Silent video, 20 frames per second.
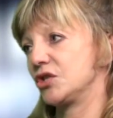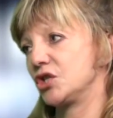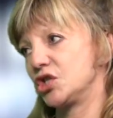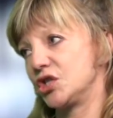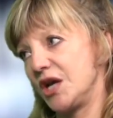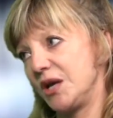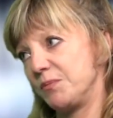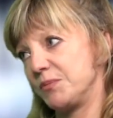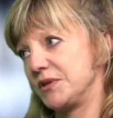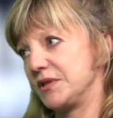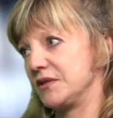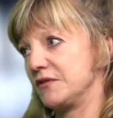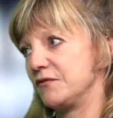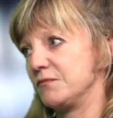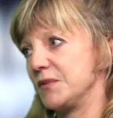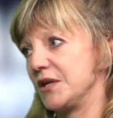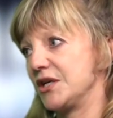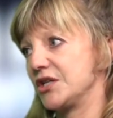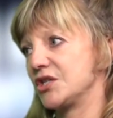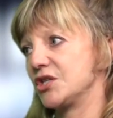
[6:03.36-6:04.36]
is to shape this
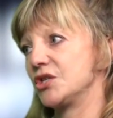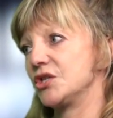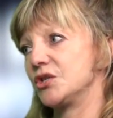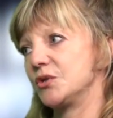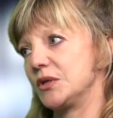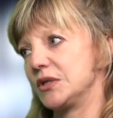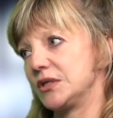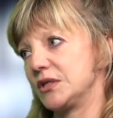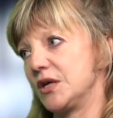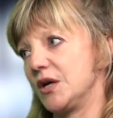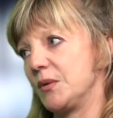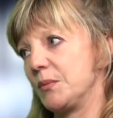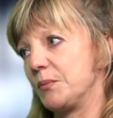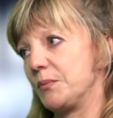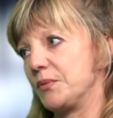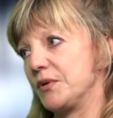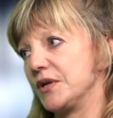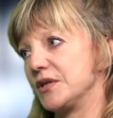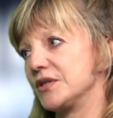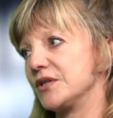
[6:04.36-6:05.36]
information, to
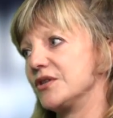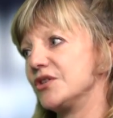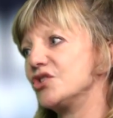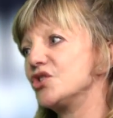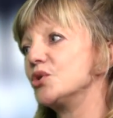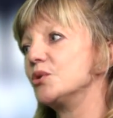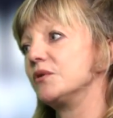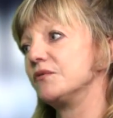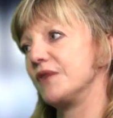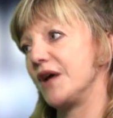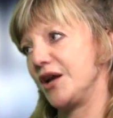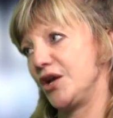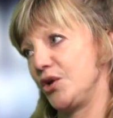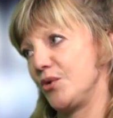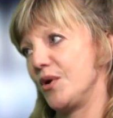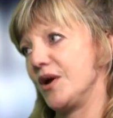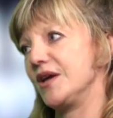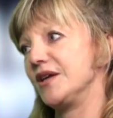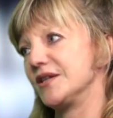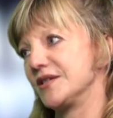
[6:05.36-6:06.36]
interpret, to
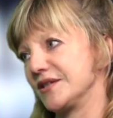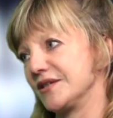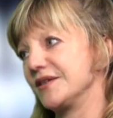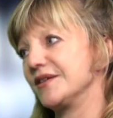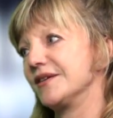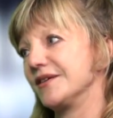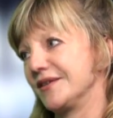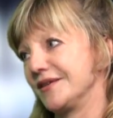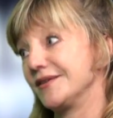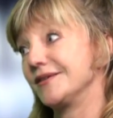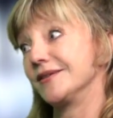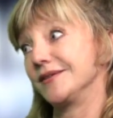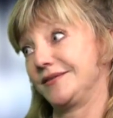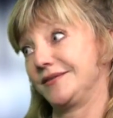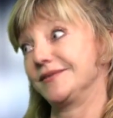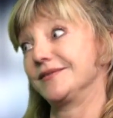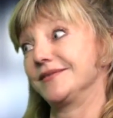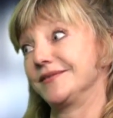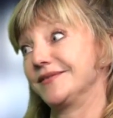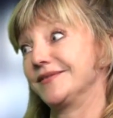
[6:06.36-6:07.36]
evaluate.
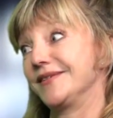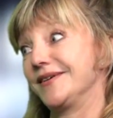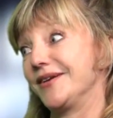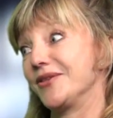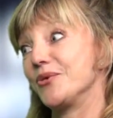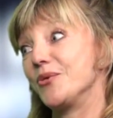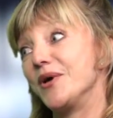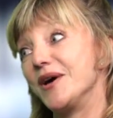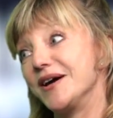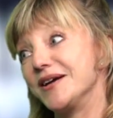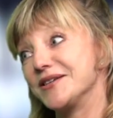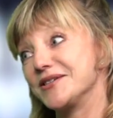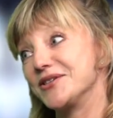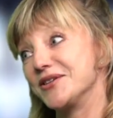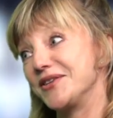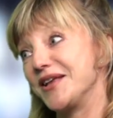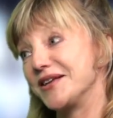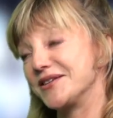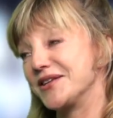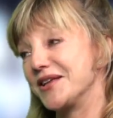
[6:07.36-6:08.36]
Otherwise,
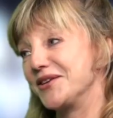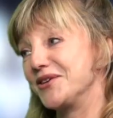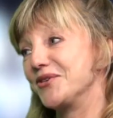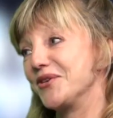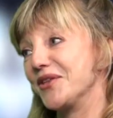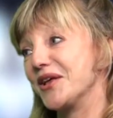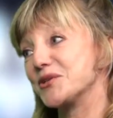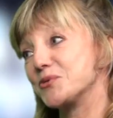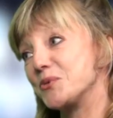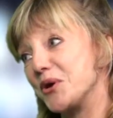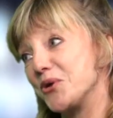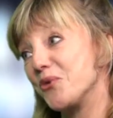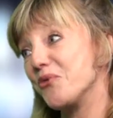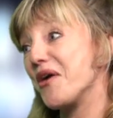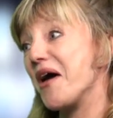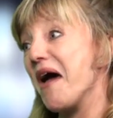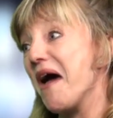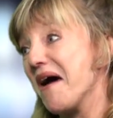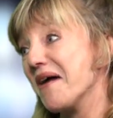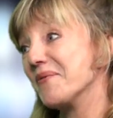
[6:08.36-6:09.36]
that's why you're
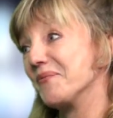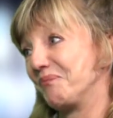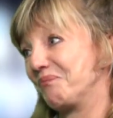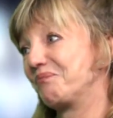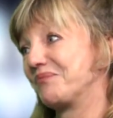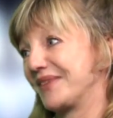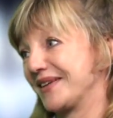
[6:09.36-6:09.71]
there.